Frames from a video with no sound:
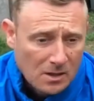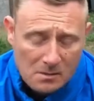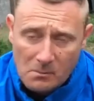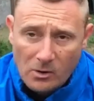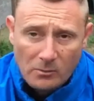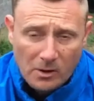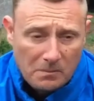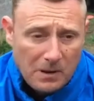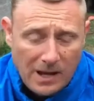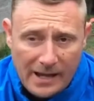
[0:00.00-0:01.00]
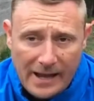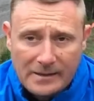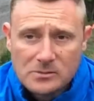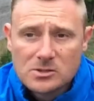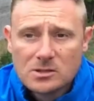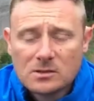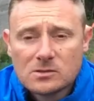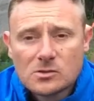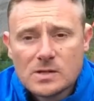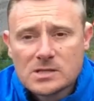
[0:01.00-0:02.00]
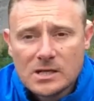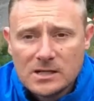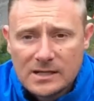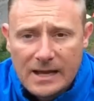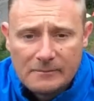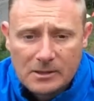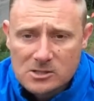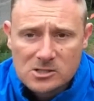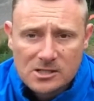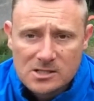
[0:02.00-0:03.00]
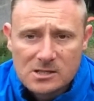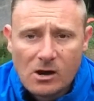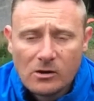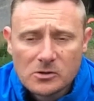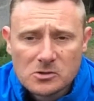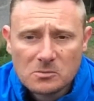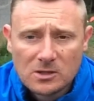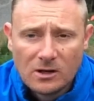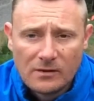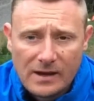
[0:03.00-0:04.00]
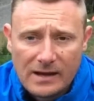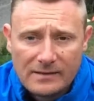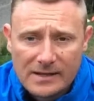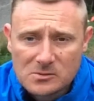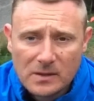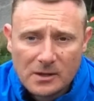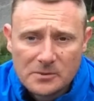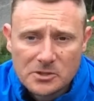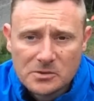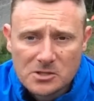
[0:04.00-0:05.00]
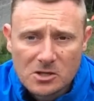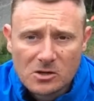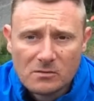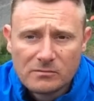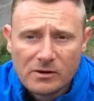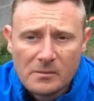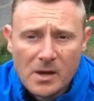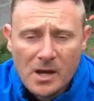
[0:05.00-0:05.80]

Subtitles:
might want to play it out to a CDM that's sitting high or something like that, and that's where the opportunity can come from.